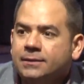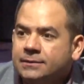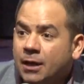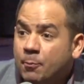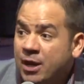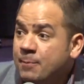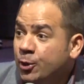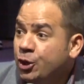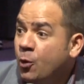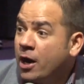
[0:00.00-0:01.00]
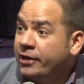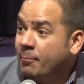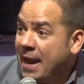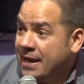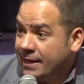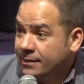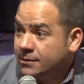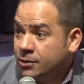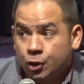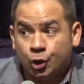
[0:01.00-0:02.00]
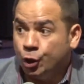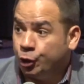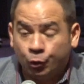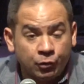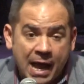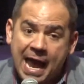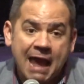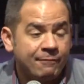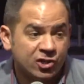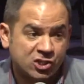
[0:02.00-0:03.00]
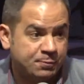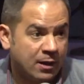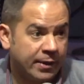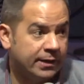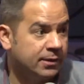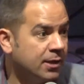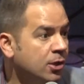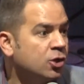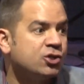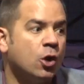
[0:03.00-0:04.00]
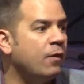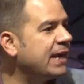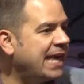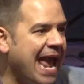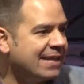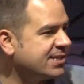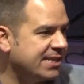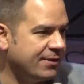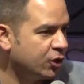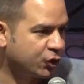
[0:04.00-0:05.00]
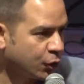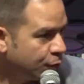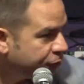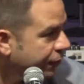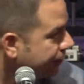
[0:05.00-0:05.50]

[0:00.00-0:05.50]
The people you are debating do not have the Spirit, so they can't see the truth.